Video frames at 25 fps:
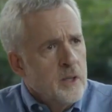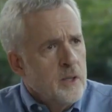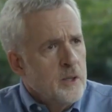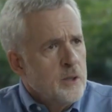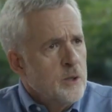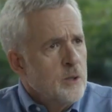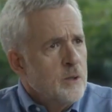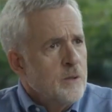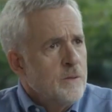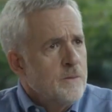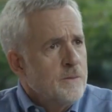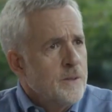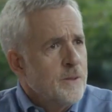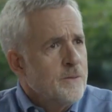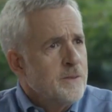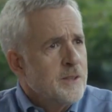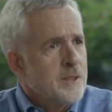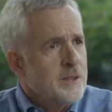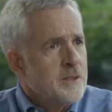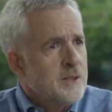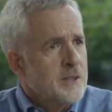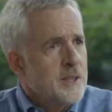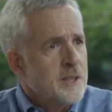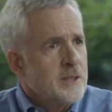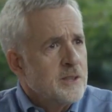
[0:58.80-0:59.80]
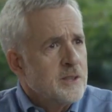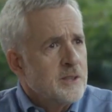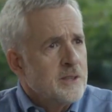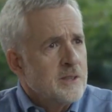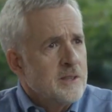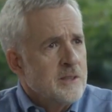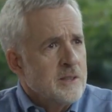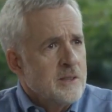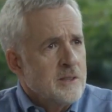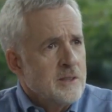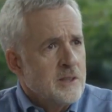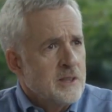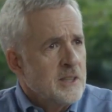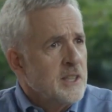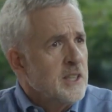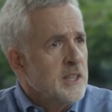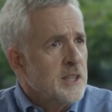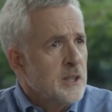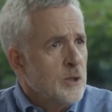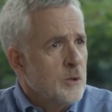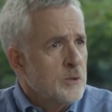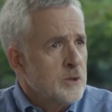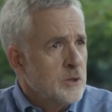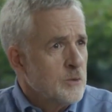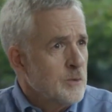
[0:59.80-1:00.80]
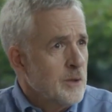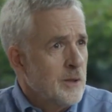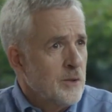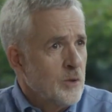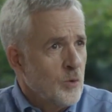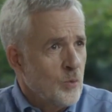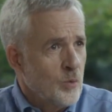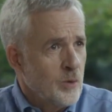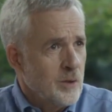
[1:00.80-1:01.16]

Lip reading: 156 CEOs around the